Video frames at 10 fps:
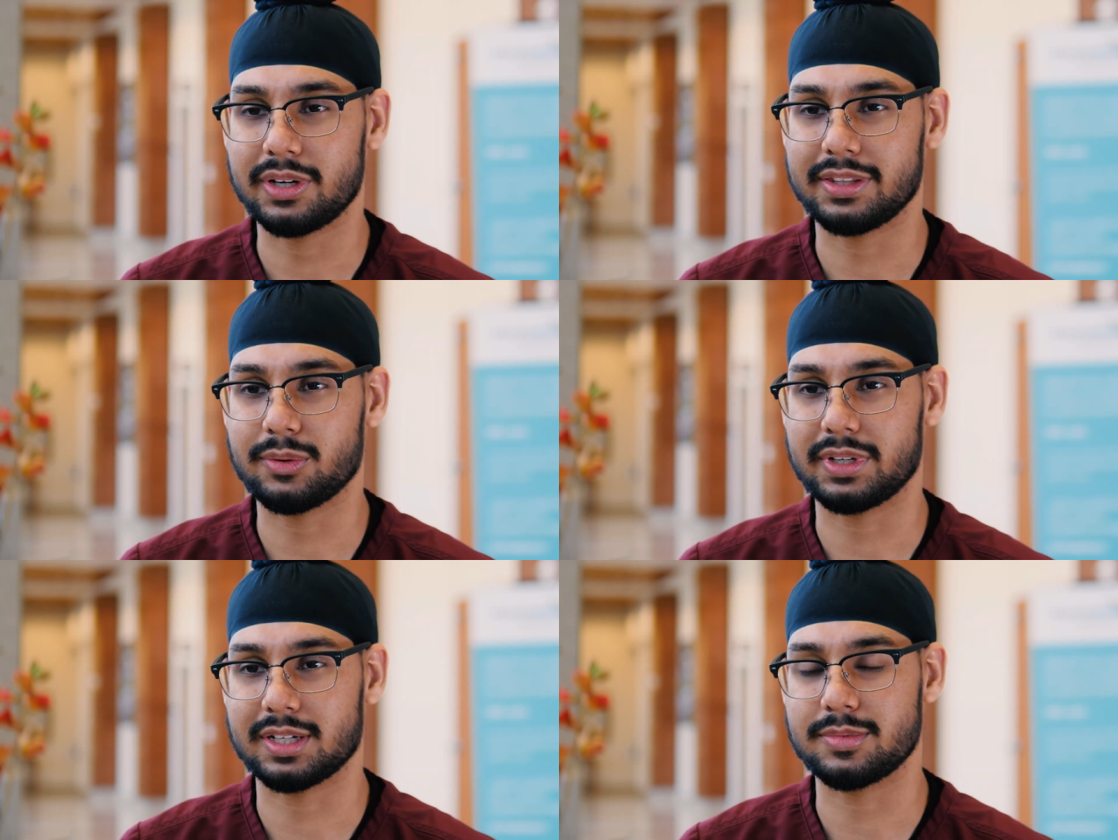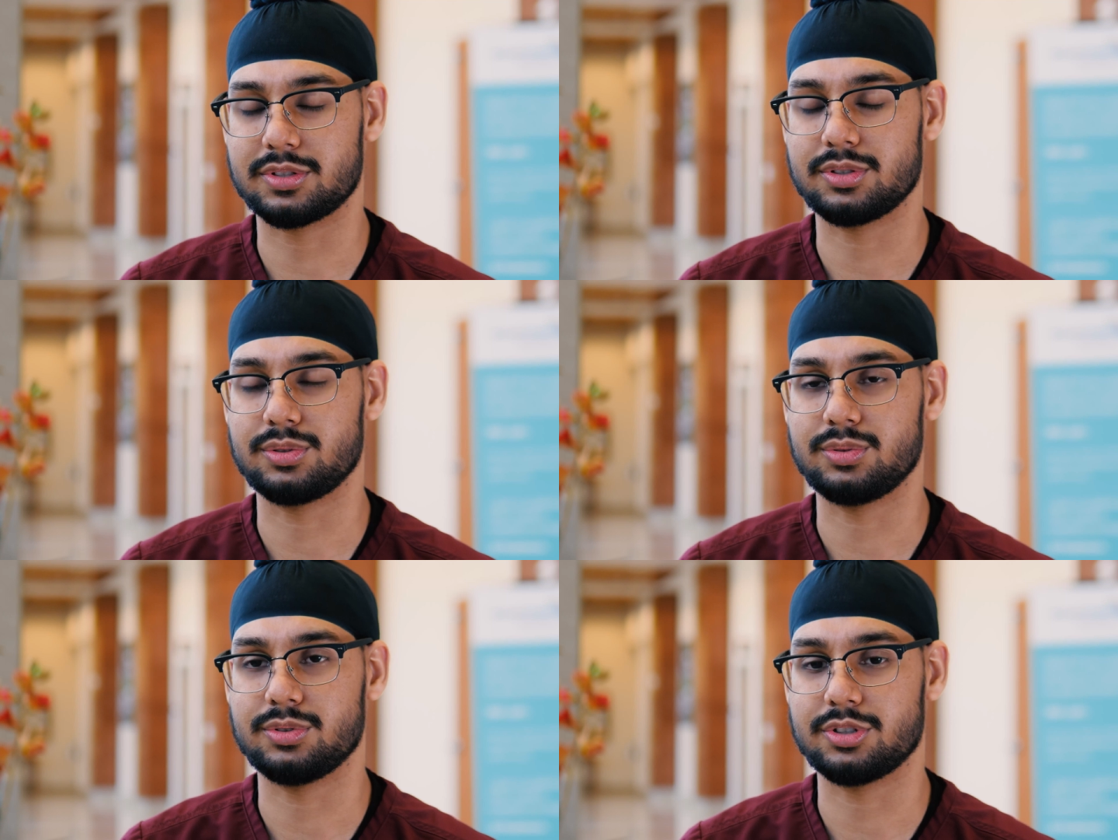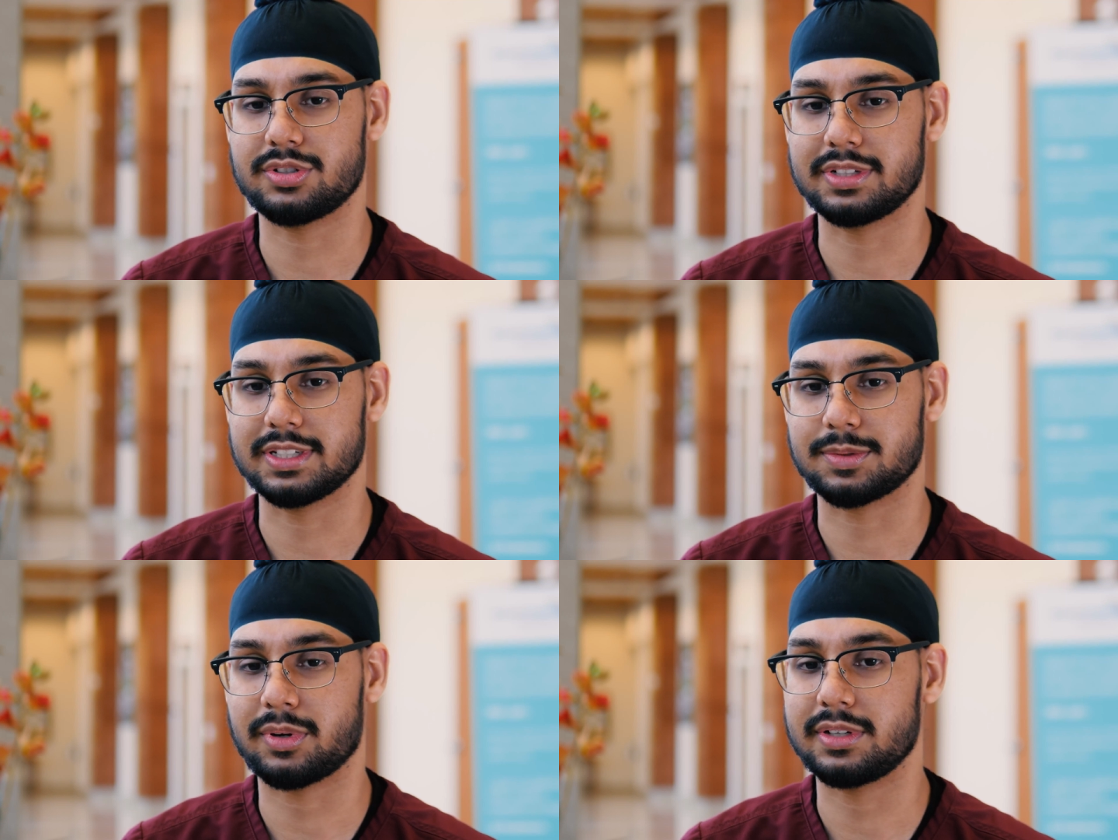when it comes to nursing
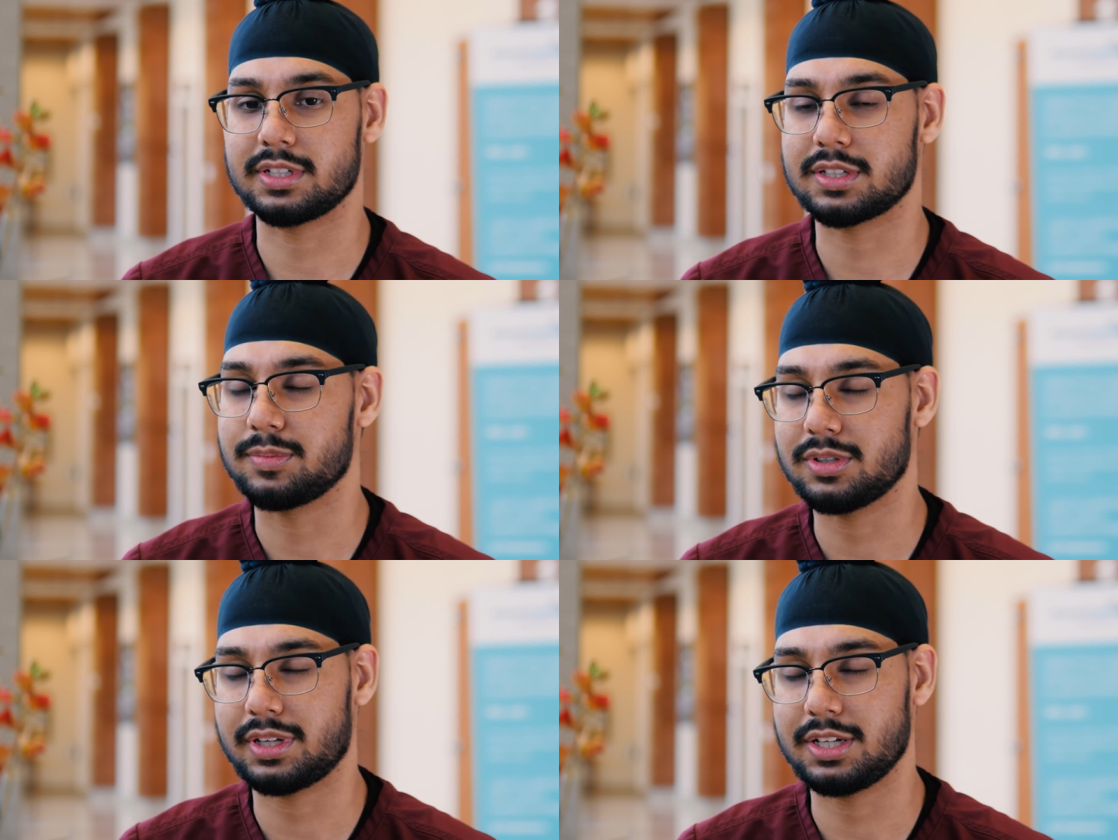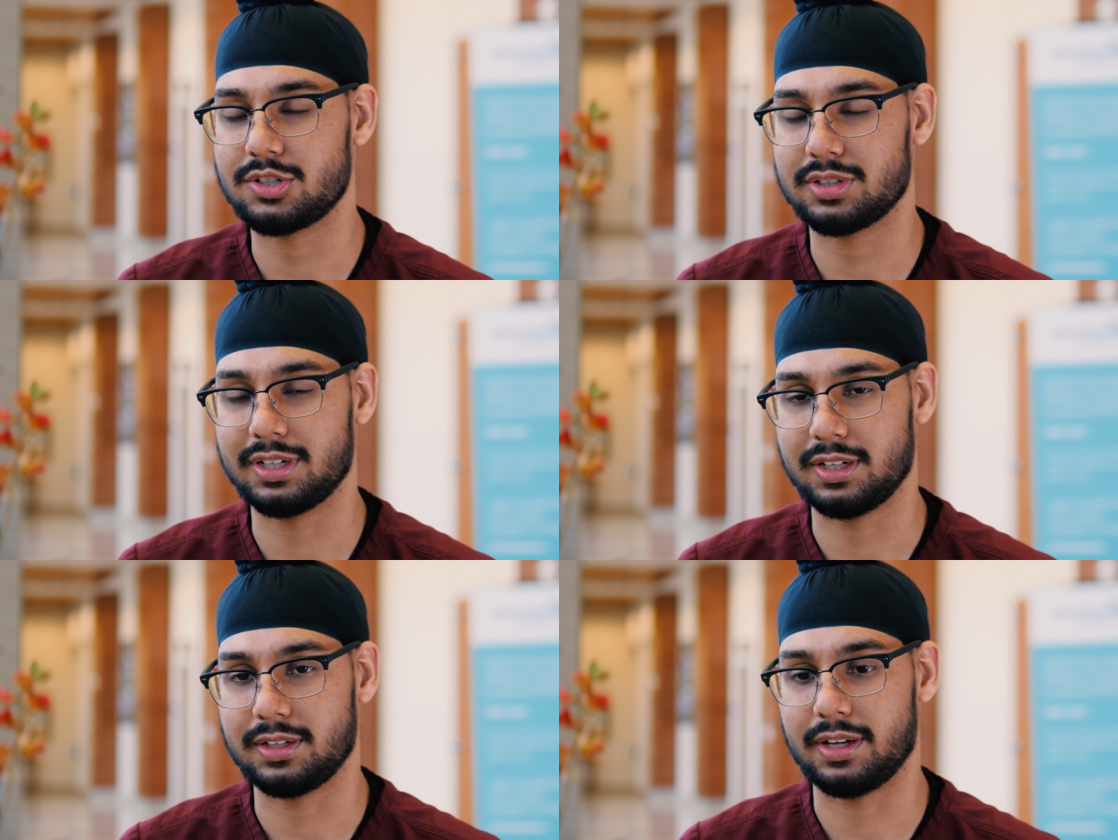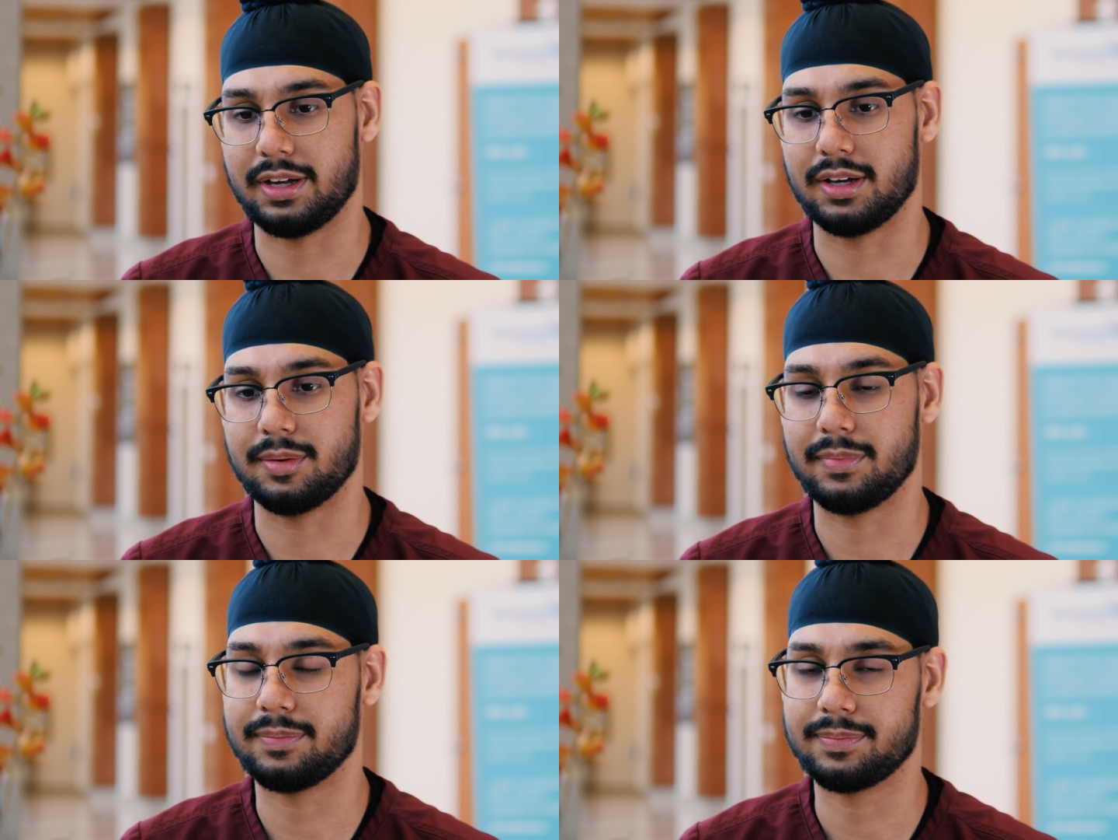is probably communication
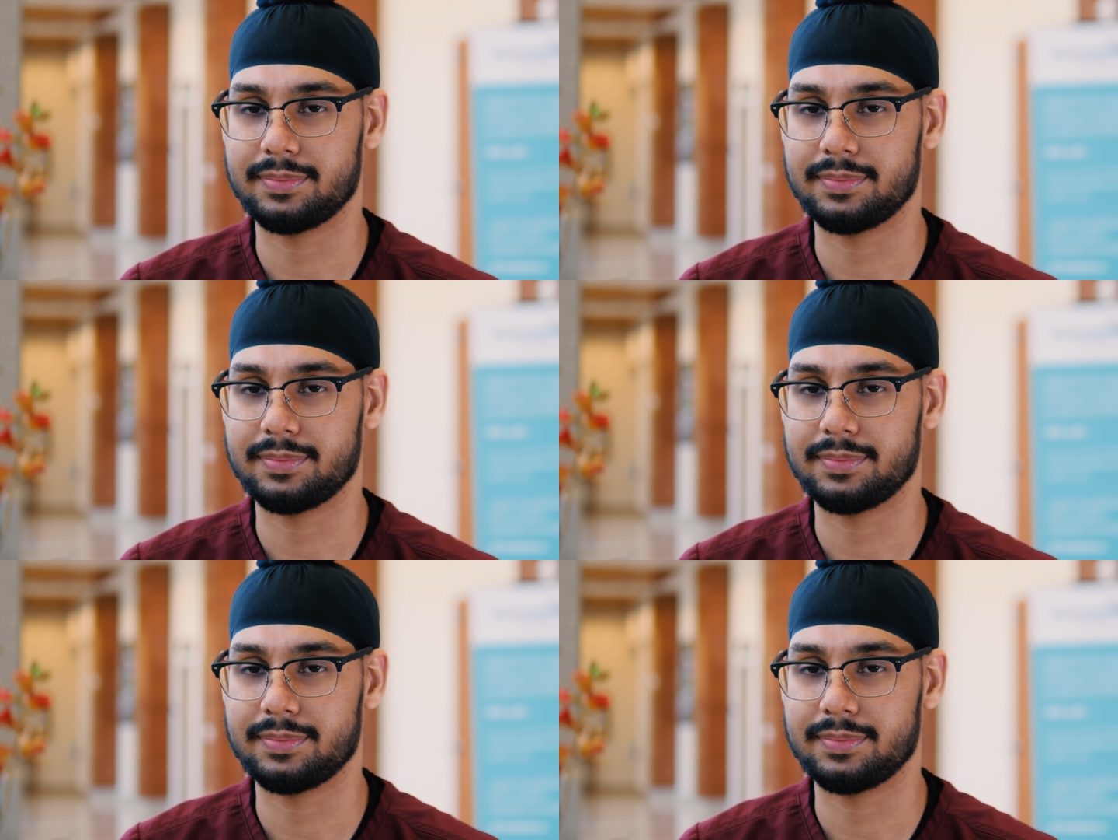and